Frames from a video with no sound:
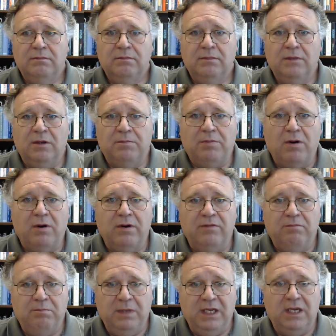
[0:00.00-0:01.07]
They're part
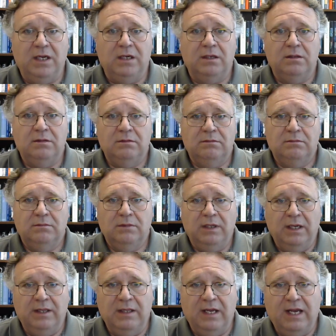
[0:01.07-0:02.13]
of being,
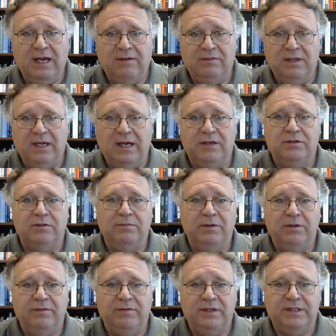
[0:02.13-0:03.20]
and they have the attribute
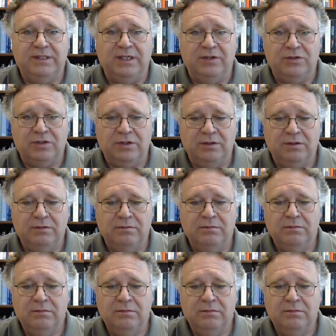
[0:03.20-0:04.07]
of extension.